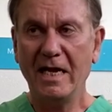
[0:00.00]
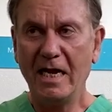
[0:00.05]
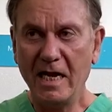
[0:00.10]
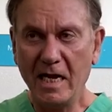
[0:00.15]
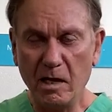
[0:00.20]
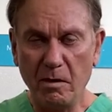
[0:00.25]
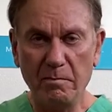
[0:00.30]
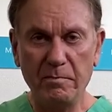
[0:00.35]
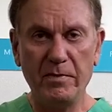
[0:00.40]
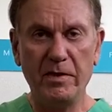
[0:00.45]

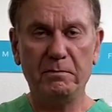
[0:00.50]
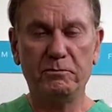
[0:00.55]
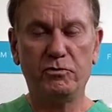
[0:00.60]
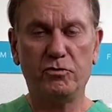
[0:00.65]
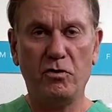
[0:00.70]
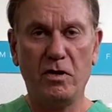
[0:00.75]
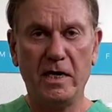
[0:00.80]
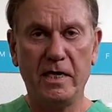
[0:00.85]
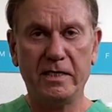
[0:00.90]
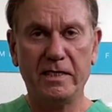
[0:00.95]
Help them
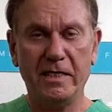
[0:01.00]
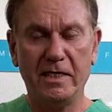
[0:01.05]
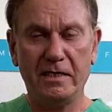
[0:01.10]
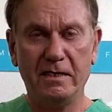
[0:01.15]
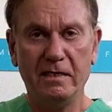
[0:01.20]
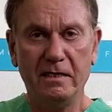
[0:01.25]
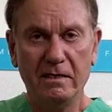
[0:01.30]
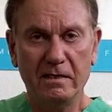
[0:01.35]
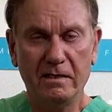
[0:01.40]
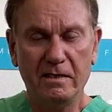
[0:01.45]
try and get
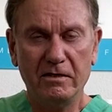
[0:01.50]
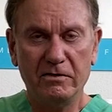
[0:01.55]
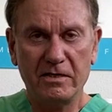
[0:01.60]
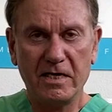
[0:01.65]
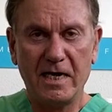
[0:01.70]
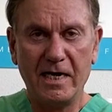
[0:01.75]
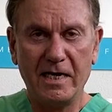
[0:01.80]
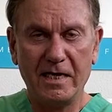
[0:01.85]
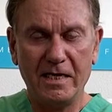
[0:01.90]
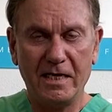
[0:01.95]
their
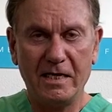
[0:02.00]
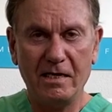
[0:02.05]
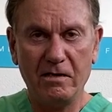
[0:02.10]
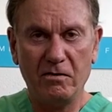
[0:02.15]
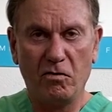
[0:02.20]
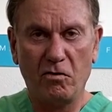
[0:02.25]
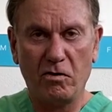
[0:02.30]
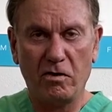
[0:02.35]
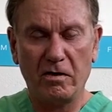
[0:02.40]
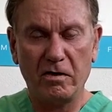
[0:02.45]
diet in
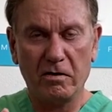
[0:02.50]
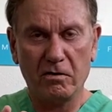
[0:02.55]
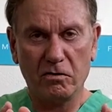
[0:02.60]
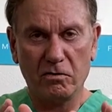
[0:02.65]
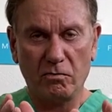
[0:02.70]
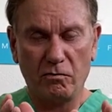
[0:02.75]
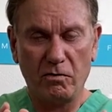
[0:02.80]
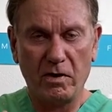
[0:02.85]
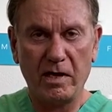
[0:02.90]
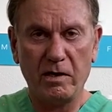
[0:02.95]
order
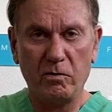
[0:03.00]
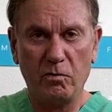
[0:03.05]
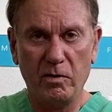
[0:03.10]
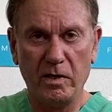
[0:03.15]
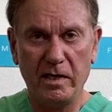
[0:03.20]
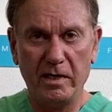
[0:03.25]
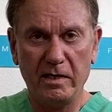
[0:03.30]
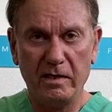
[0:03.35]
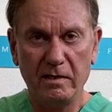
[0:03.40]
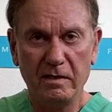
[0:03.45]
right
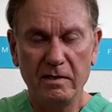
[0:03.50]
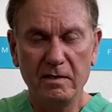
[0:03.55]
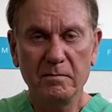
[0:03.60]
away,